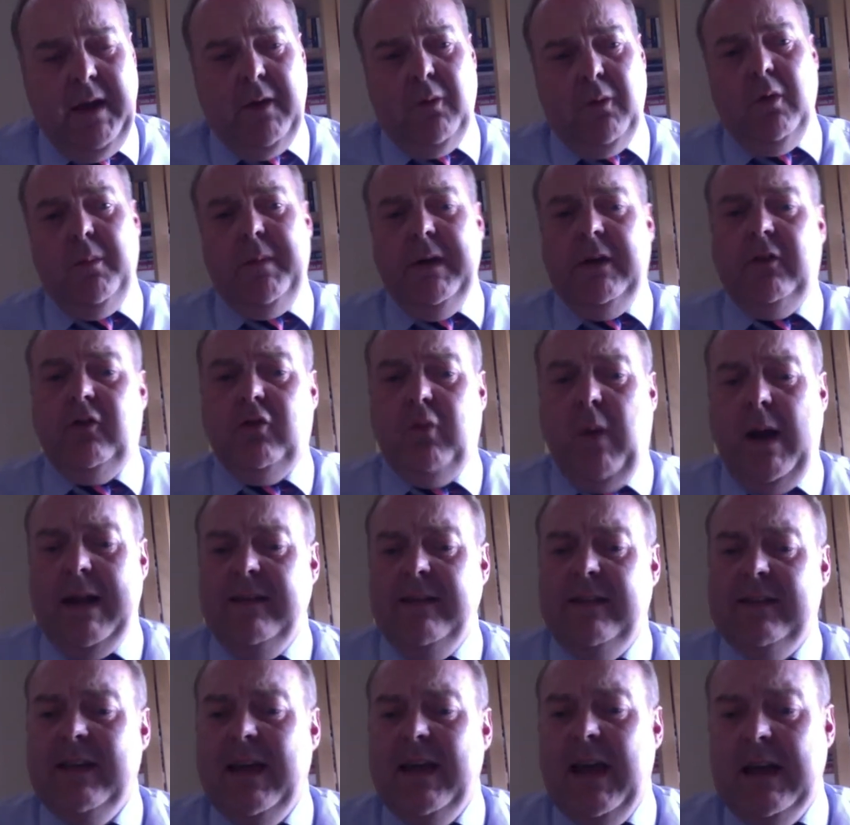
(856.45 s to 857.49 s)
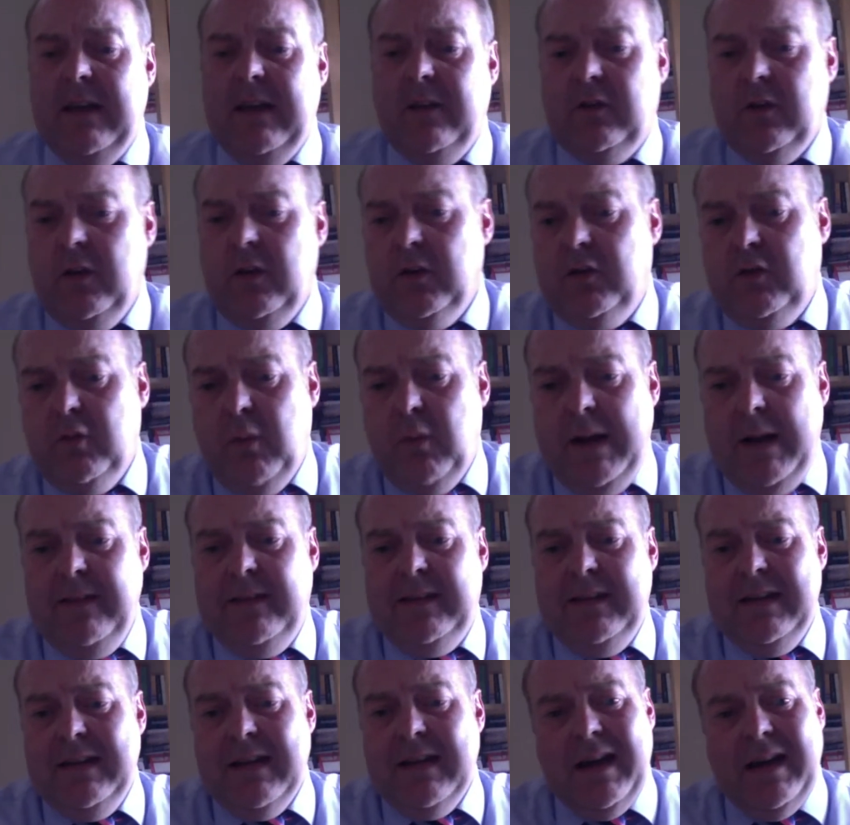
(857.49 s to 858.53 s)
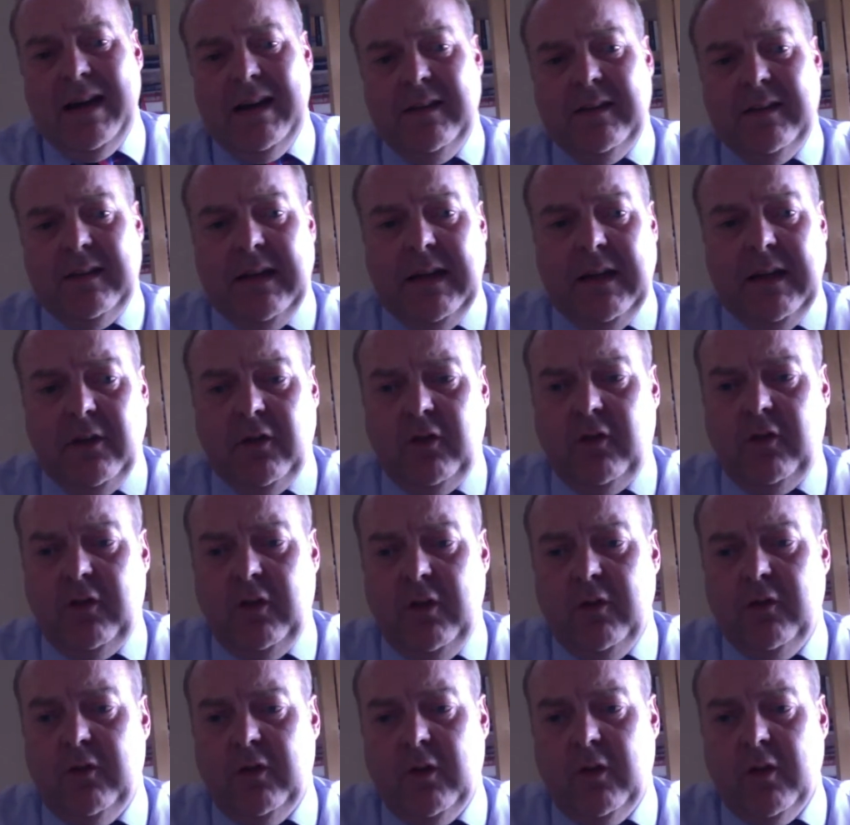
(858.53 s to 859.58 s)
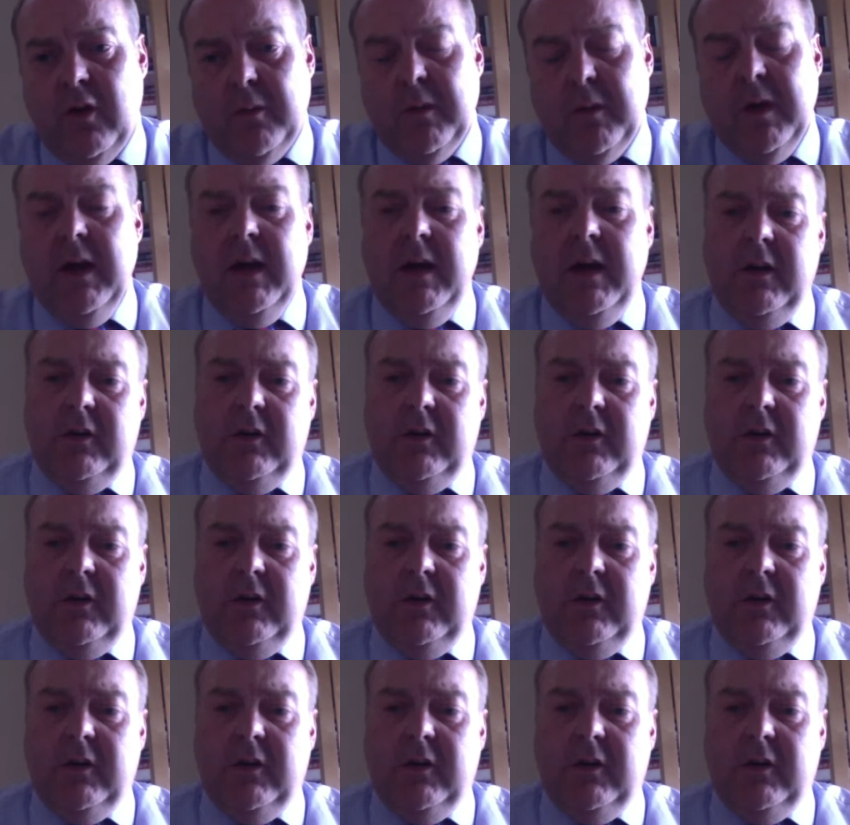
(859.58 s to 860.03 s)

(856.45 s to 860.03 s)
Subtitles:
It will be 28s or 29s in each tutor group.